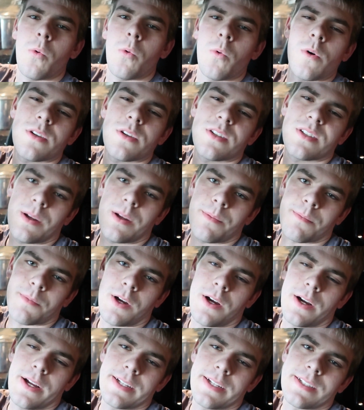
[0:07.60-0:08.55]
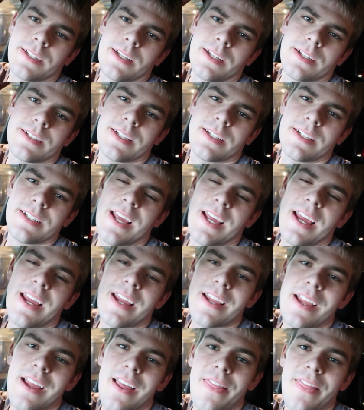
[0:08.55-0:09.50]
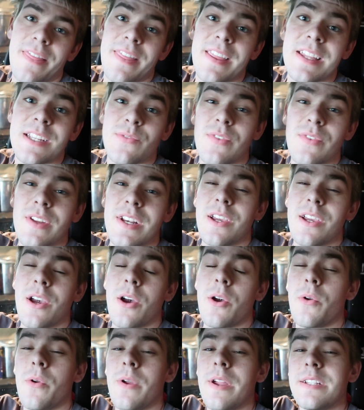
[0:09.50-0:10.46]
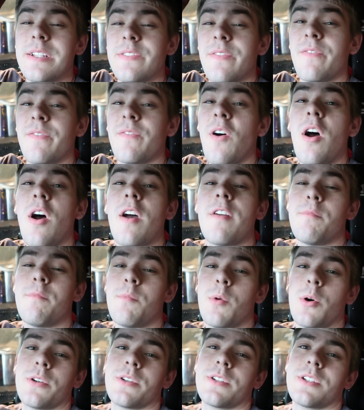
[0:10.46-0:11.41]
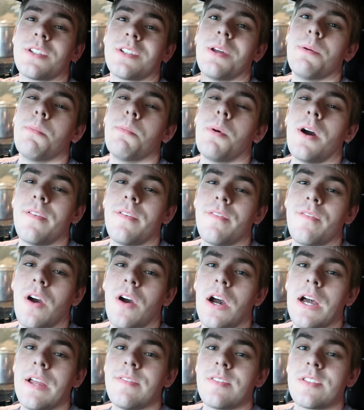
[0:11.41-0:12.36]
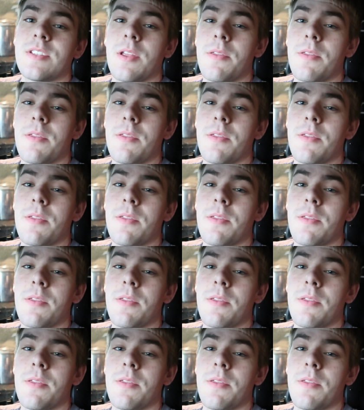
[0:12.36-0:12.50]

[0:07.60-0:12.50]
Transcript: What's up guys? Today this video is 5 mods to my 5.